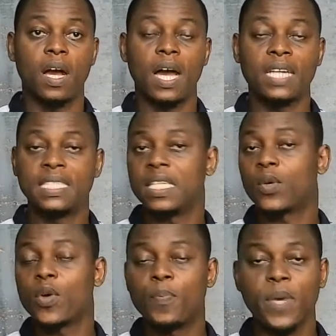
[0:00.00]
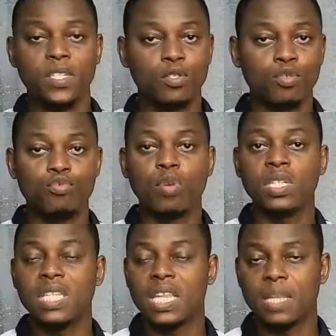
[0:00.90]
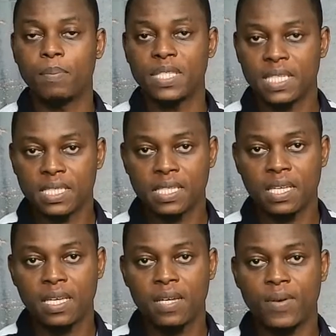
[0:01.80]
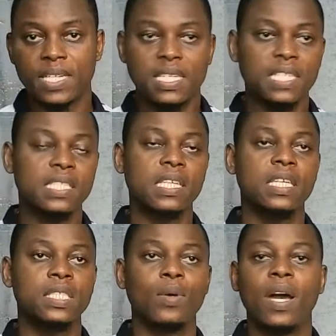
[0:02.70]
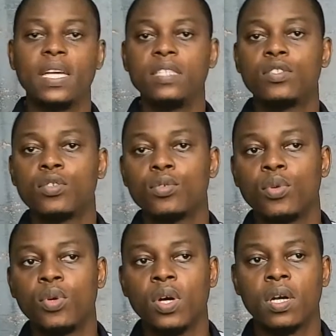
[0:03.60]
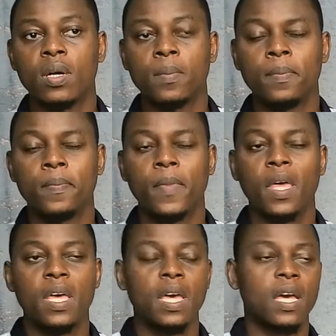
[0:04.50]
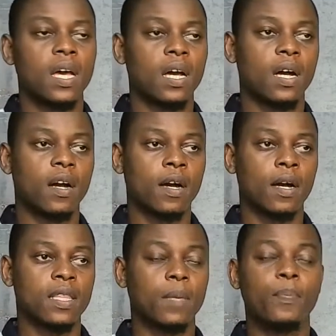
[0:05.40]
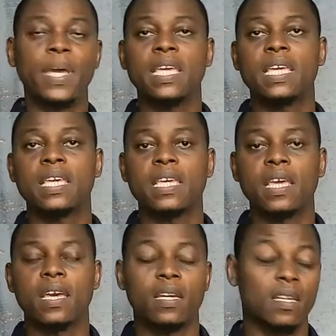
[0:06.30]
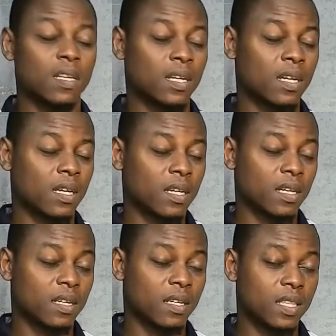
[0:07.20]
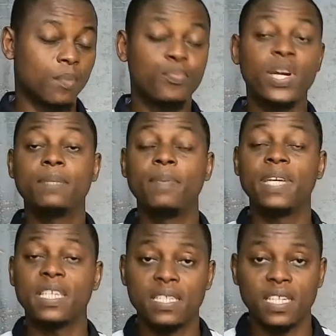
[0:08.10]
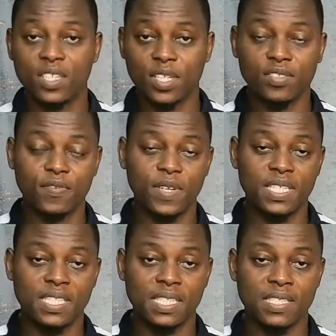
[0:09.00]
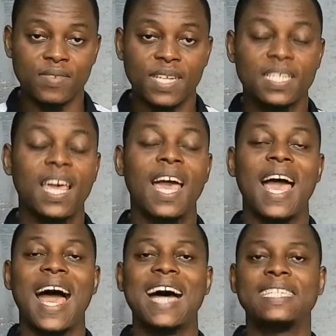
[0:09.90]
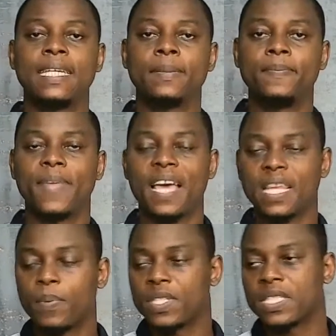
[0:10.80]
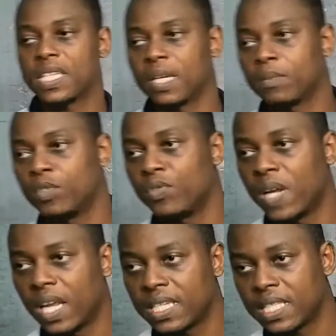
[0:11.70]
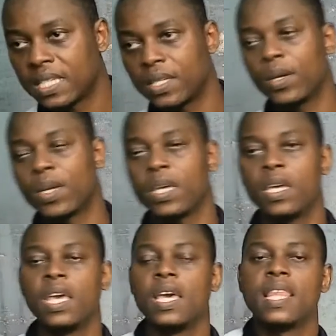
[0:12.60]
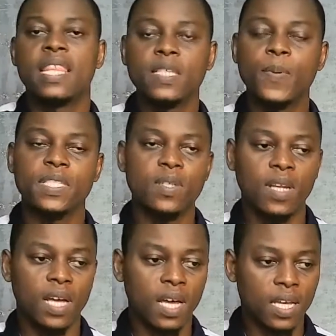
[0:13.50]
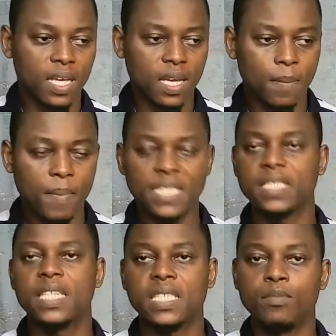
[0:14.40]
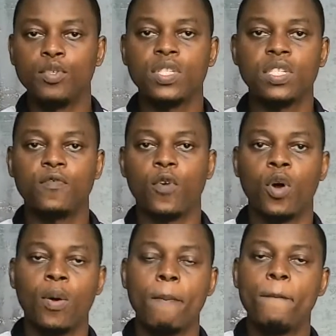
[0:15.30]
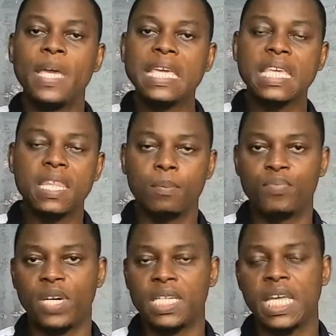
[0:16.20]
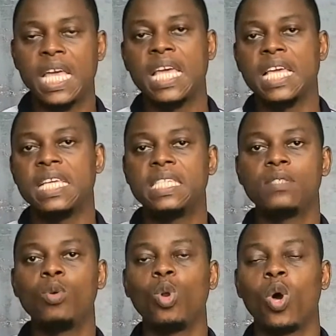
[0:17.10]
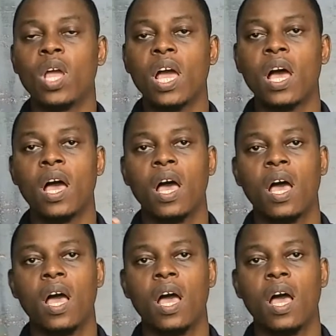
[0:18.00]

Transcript: And equipment to run the business, right? Let's say you are into the bake, the bread making industry, for instance, right? And at that point in time, you realize that okay, this particular machine that I'm using for baking the bread is no longer